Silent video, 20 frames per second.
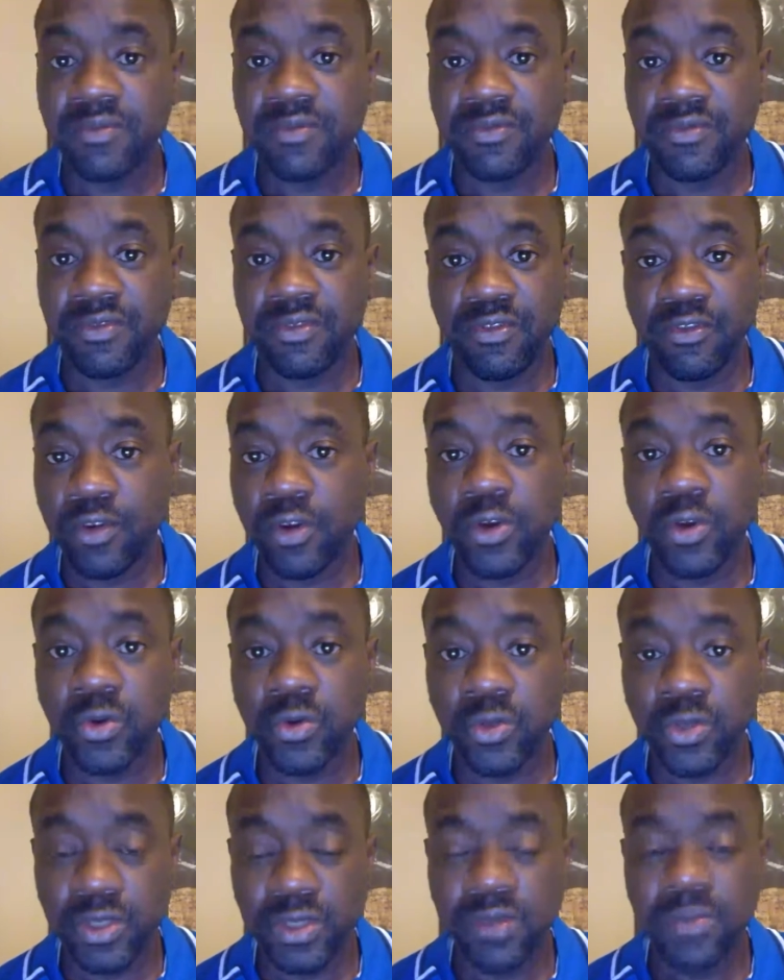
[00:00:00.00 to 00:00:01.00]

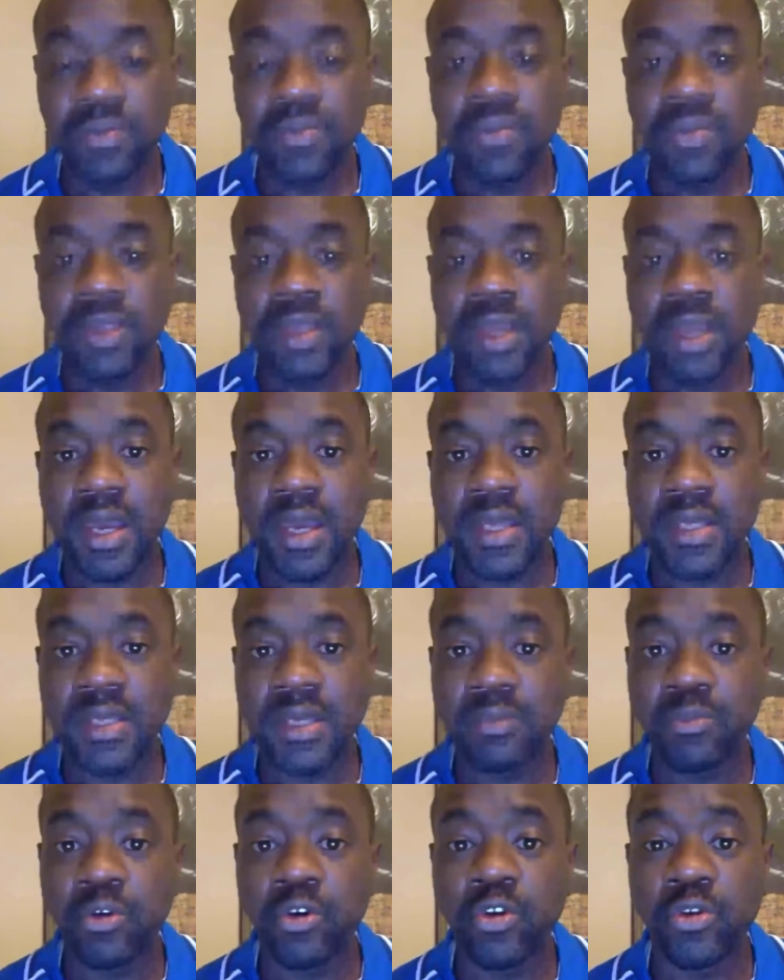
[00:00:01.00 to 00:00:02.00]
followed, and
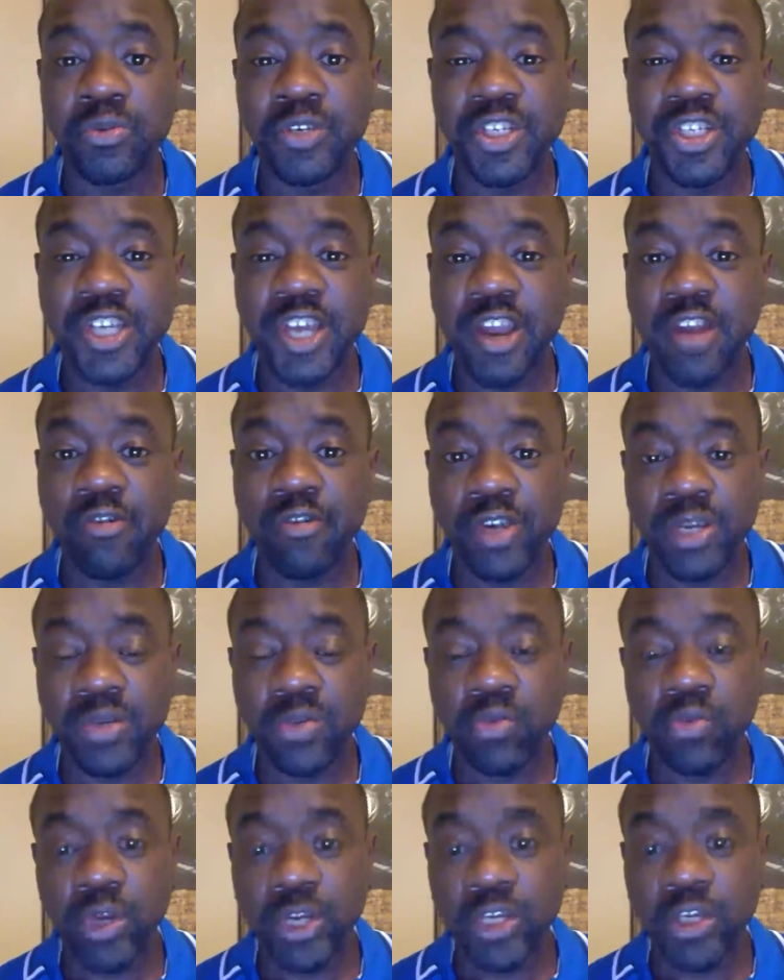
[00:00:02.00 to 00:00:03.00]
I'm going to be sharing
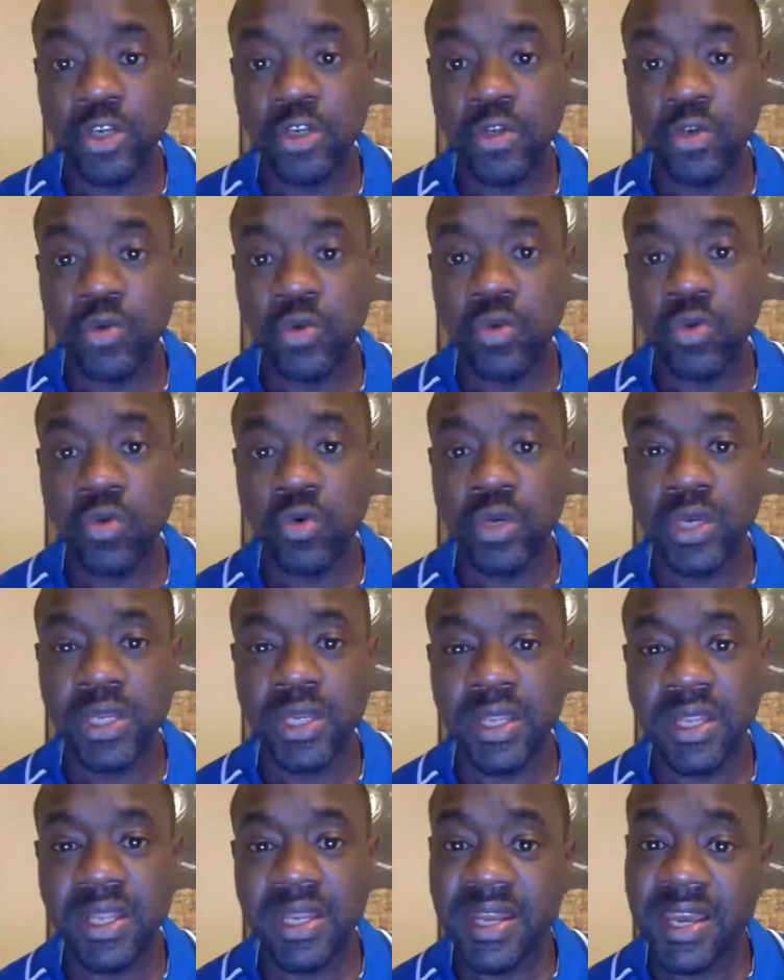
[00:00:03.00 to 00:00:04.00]
with you
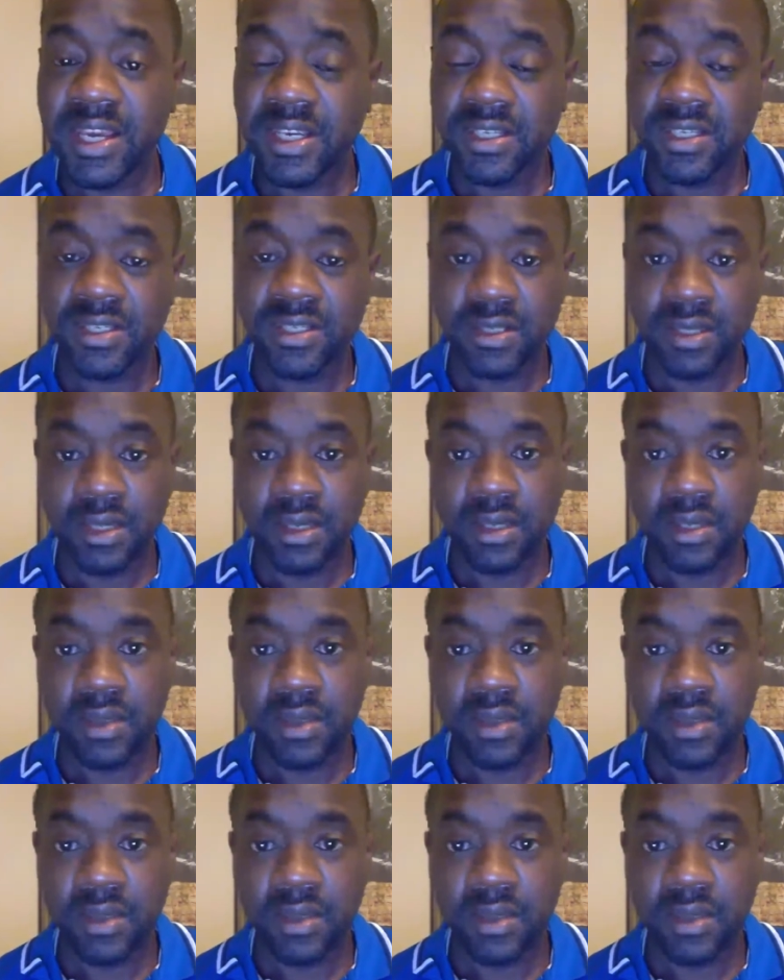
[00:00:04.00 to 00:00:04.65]
in the next